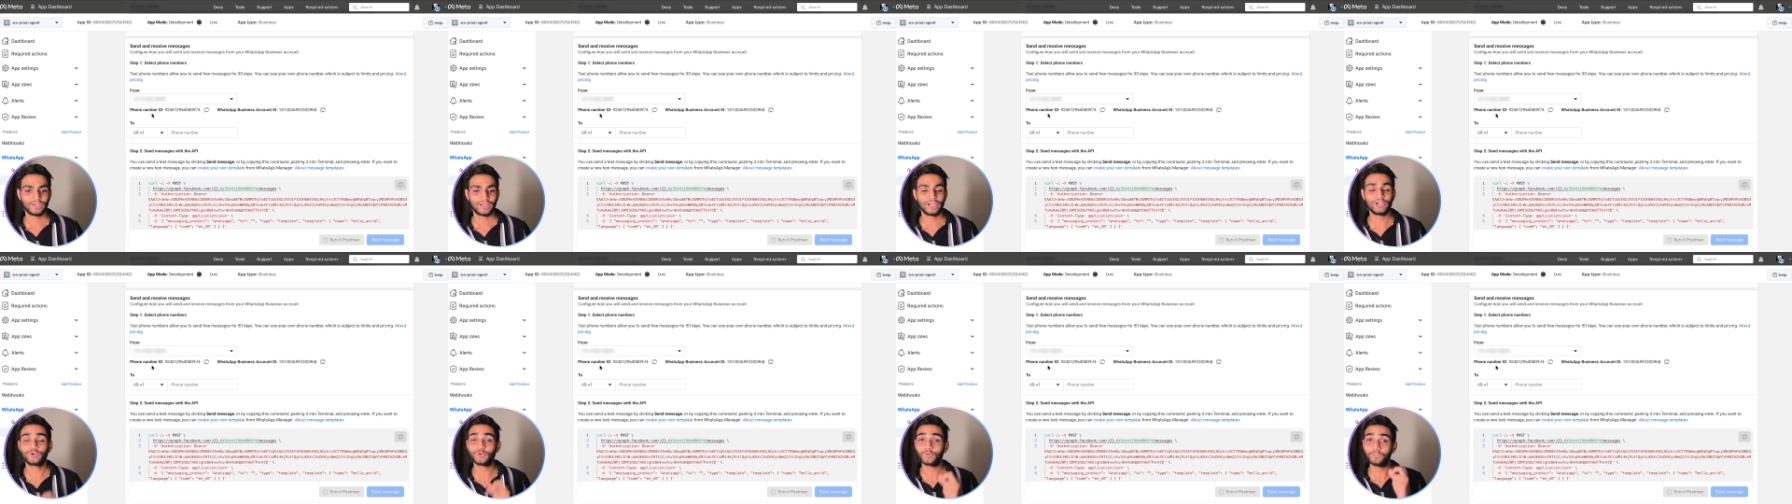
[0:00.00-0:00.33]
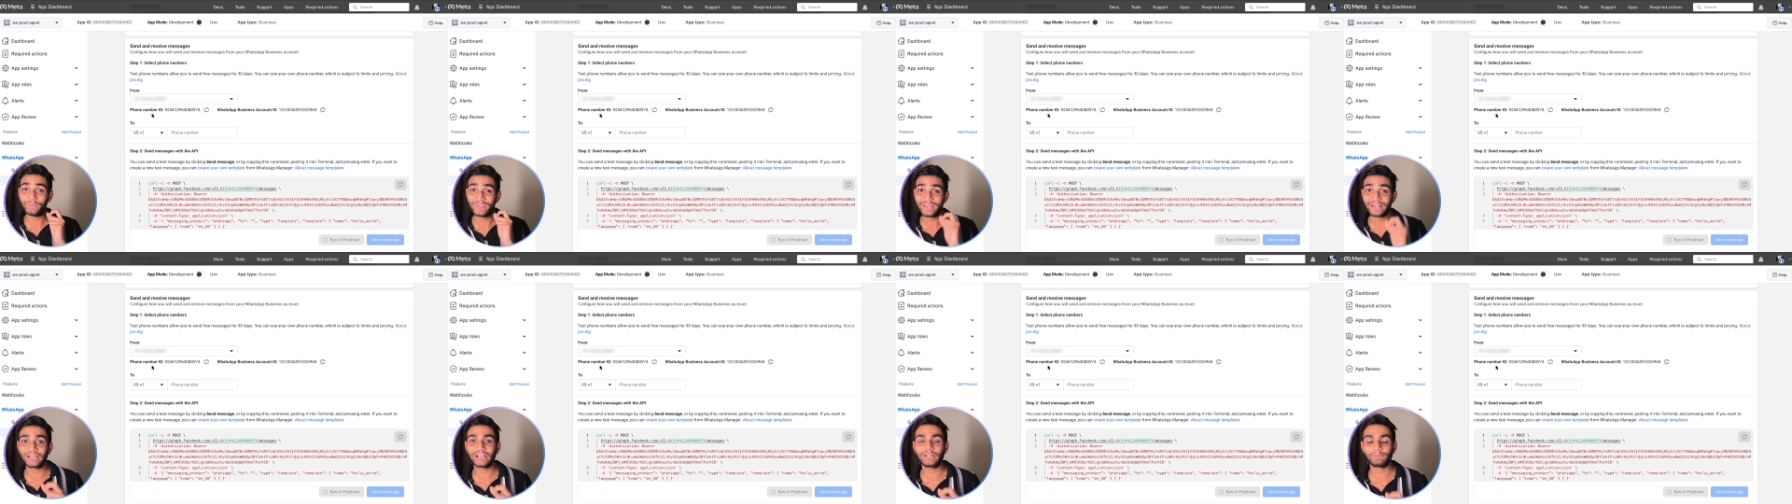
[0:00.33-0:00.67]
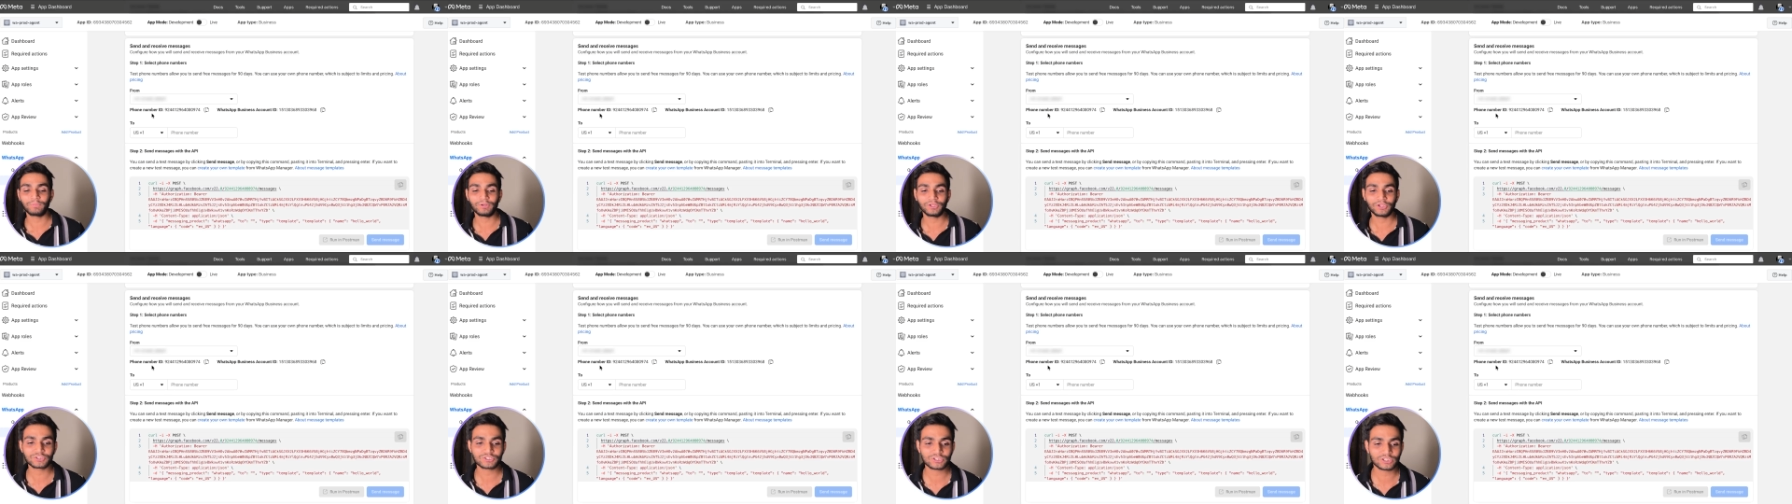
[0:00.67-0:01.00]
And to make our
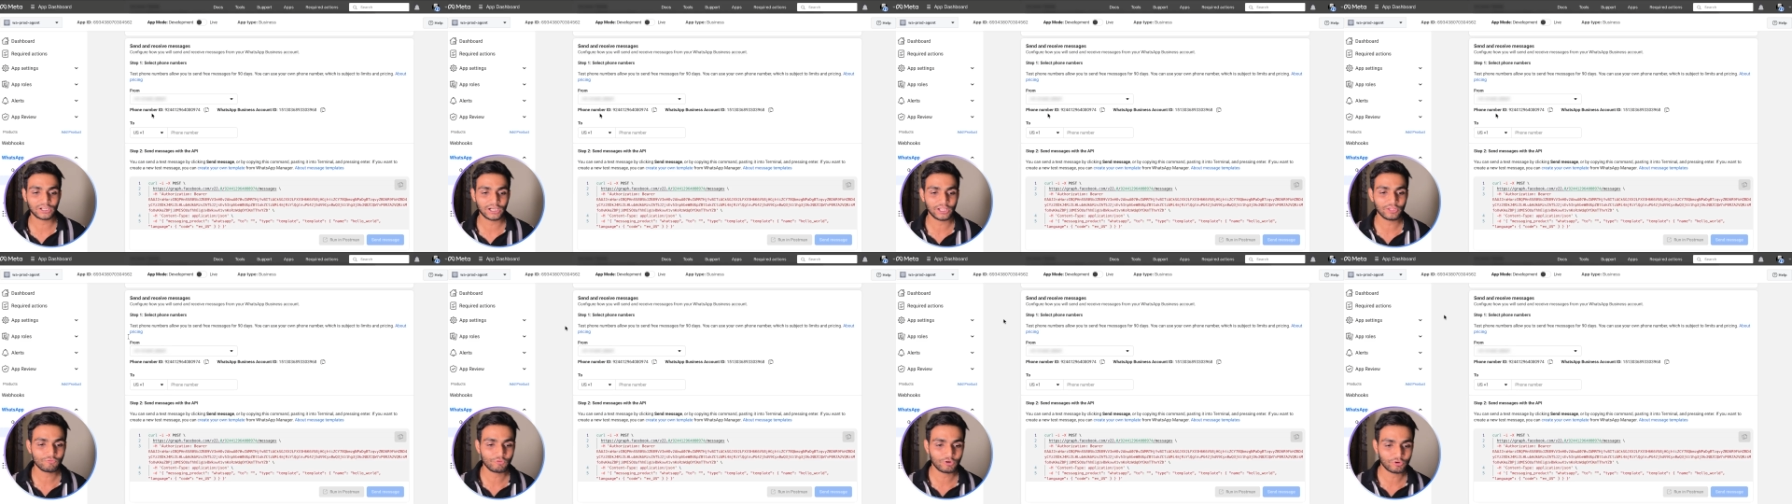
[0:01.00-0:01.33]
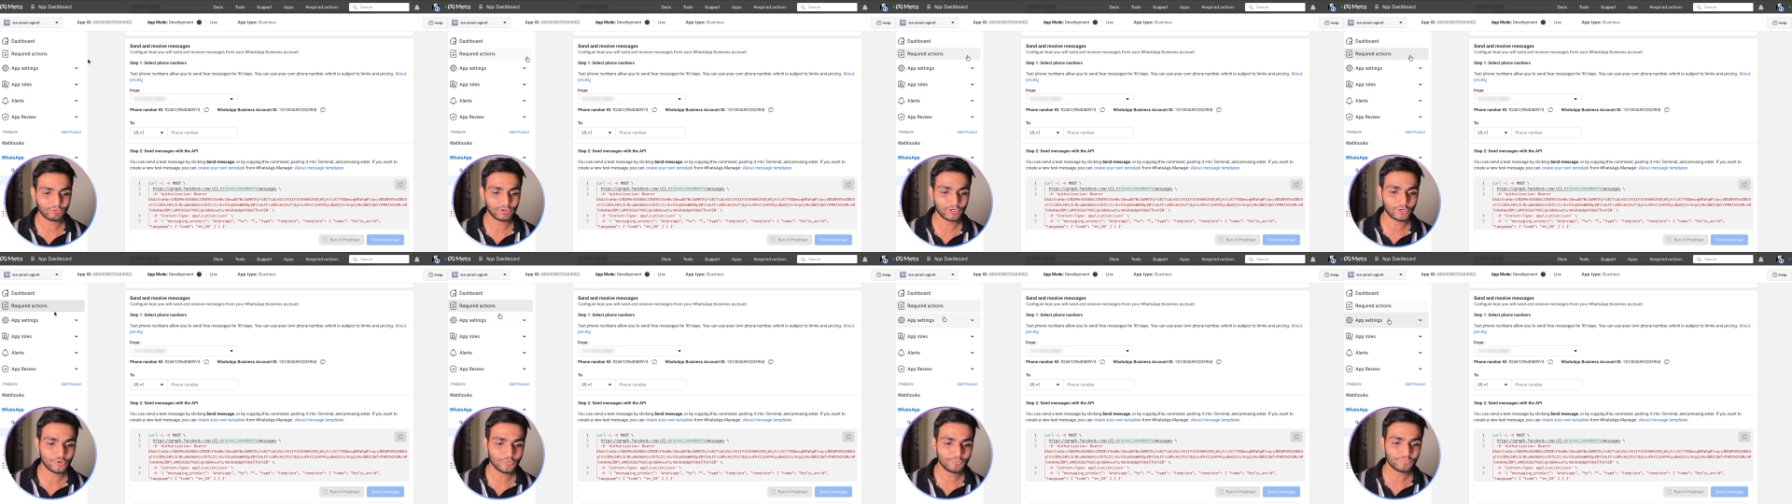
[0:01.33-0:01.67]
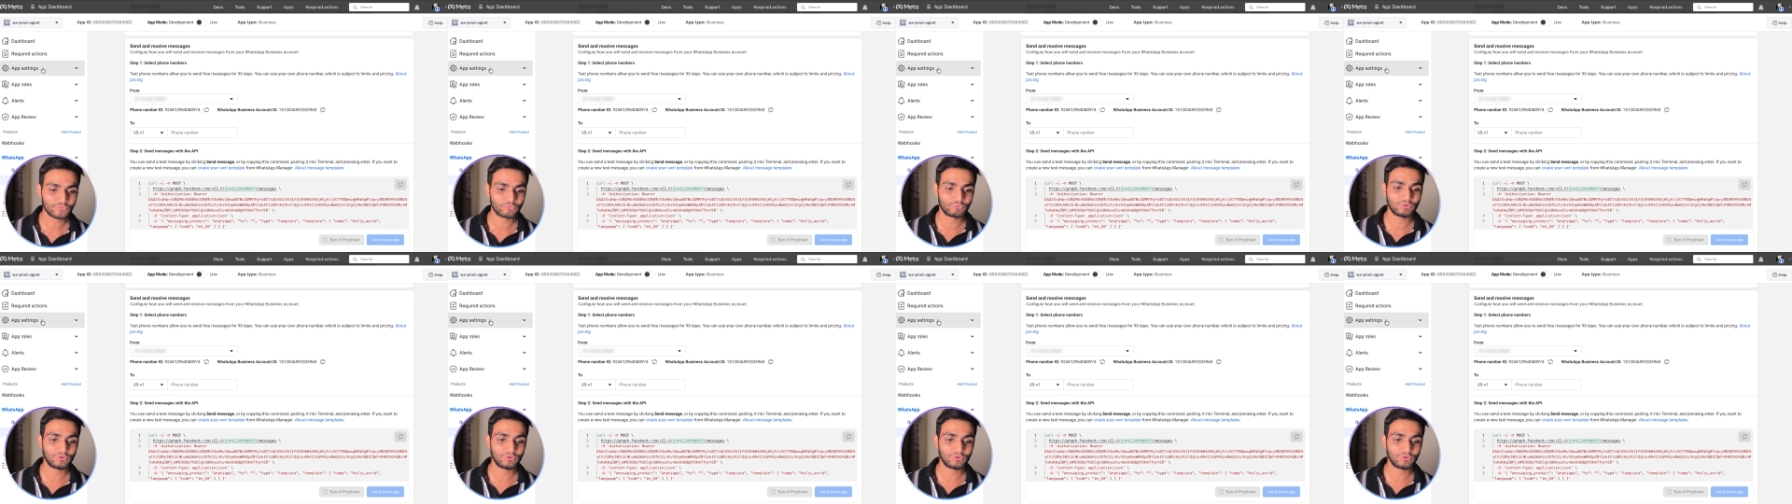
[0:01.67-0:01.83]
application live, what we'll do,